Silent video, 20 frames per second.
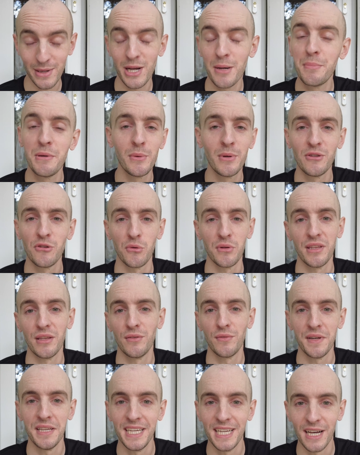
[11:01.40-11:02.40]
I hope you enjoyed
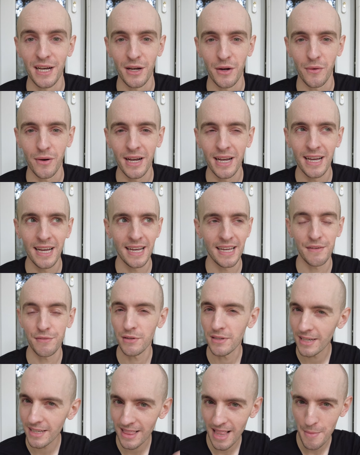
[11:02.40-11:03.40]
this video. If
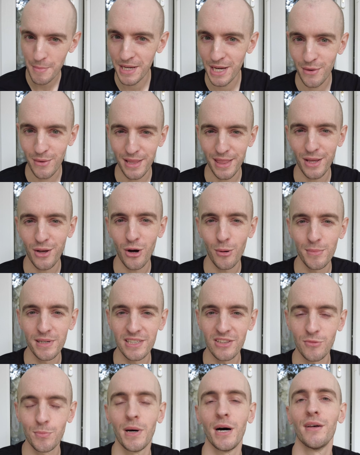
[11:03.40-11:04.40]
you did, let me know in the
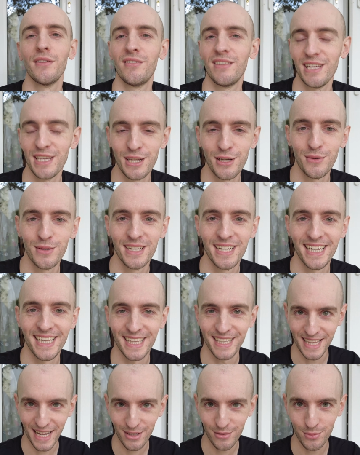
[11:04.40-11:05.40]
comments, but I'll see you
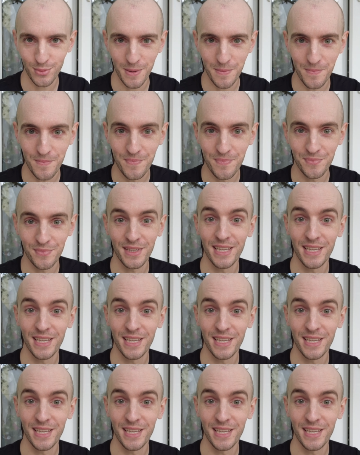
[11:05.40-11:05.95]
in the next one.